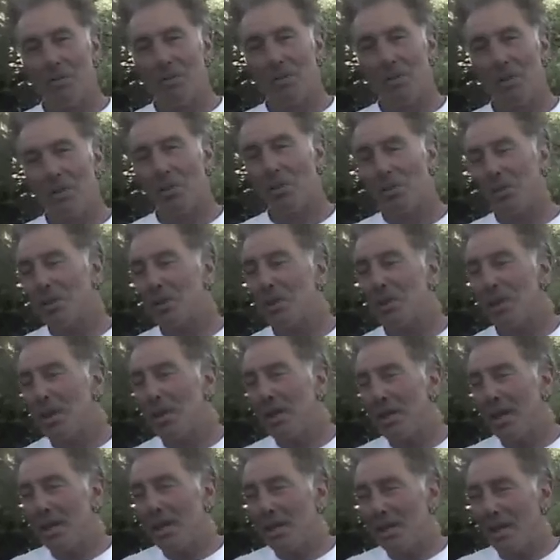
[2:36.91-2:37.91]
So
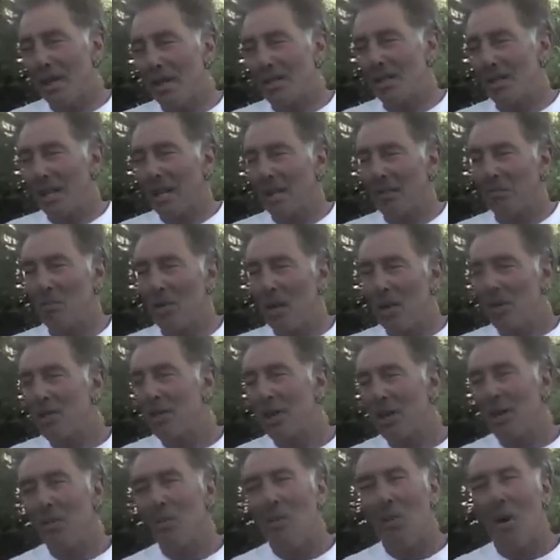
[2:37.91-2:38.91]
it's like
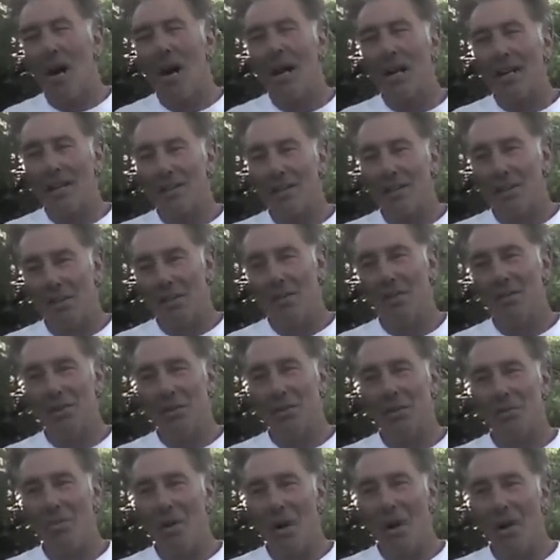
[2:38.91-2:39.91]
rushing a wine to
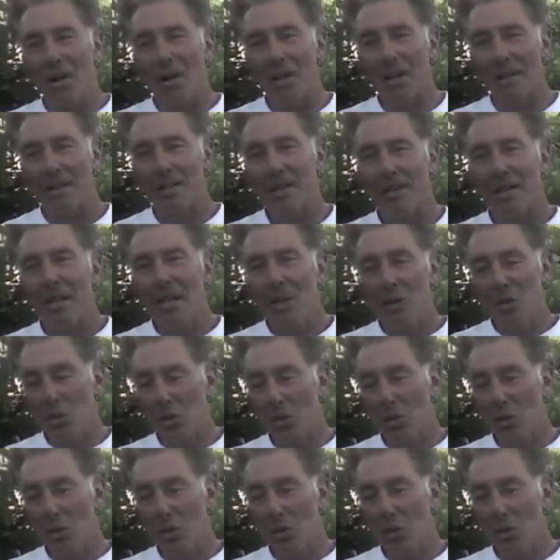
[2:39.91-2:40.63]
market. Mm-hmm.